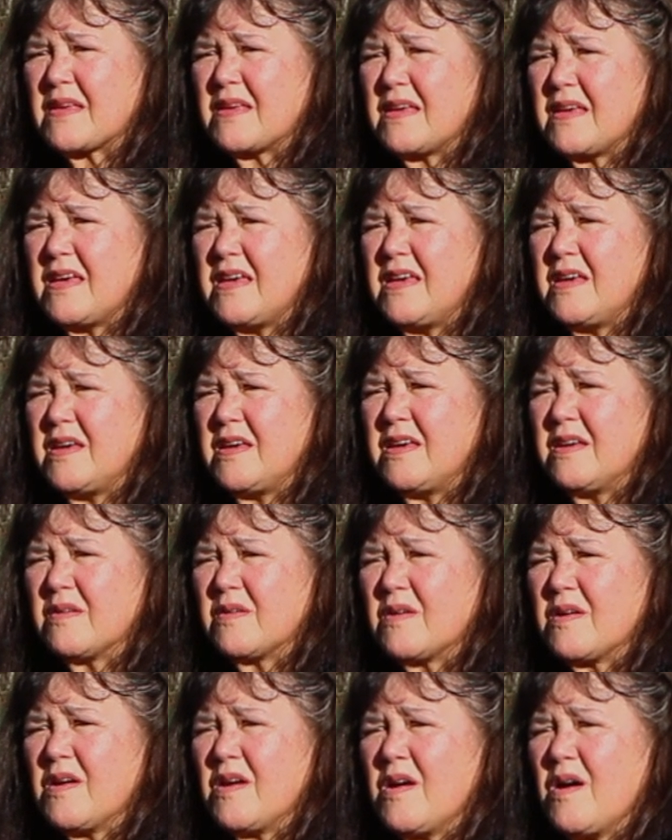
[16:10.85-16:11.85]
he
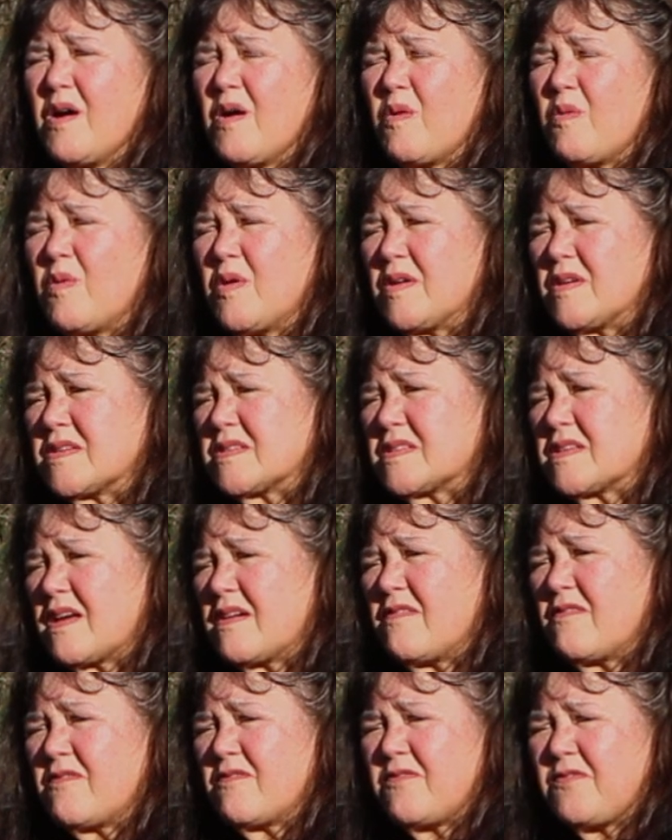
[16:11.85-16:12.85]
was
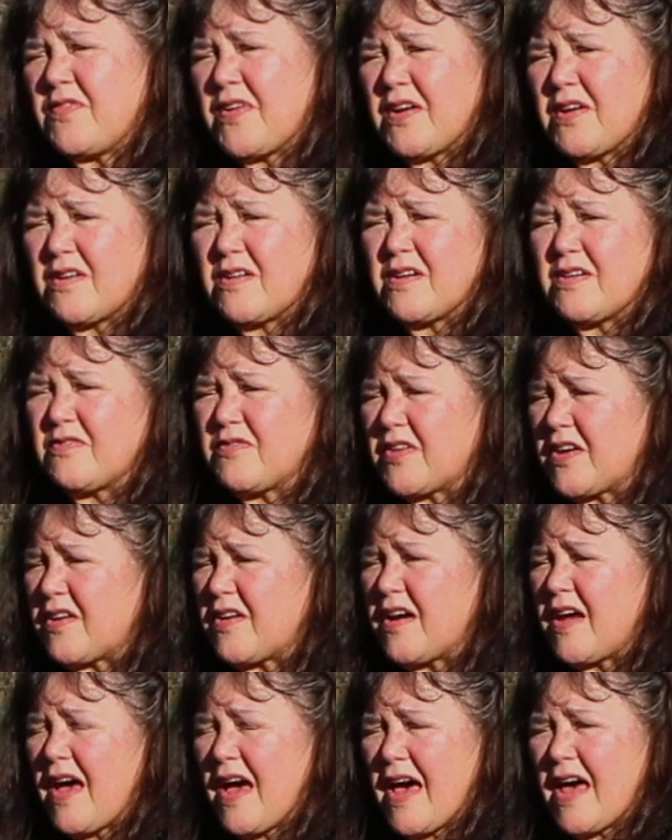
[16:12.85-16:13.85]
very,
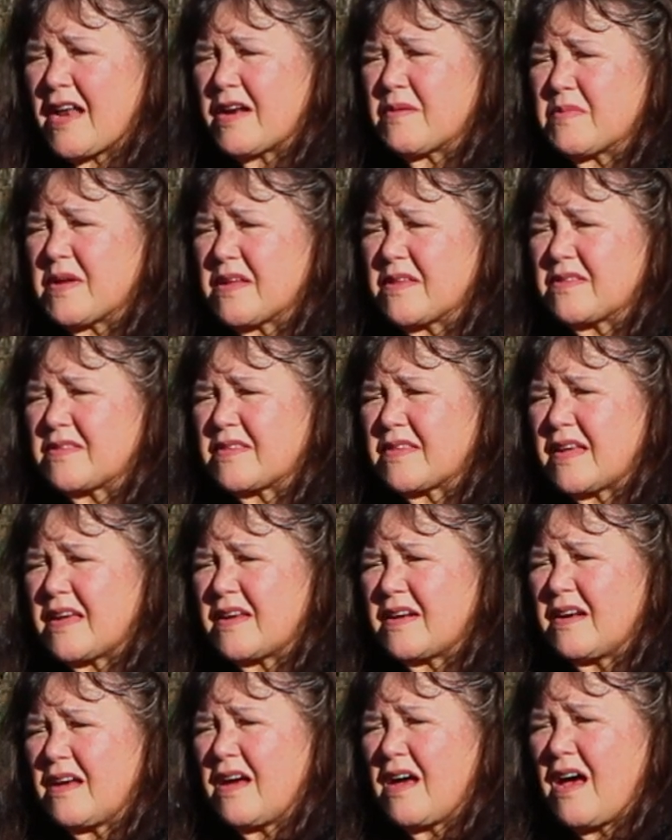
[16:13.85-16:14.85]
very adamant
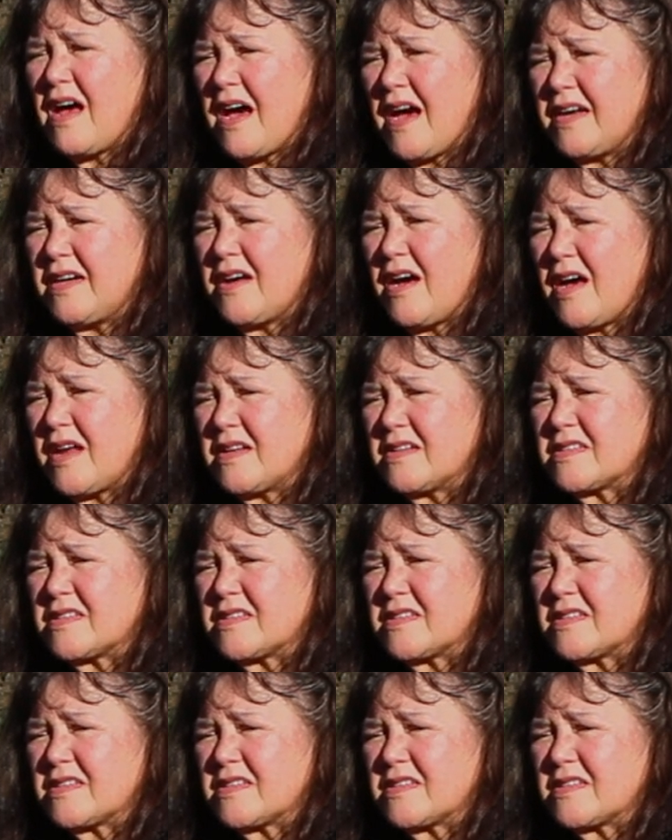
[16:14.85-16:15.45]
that I not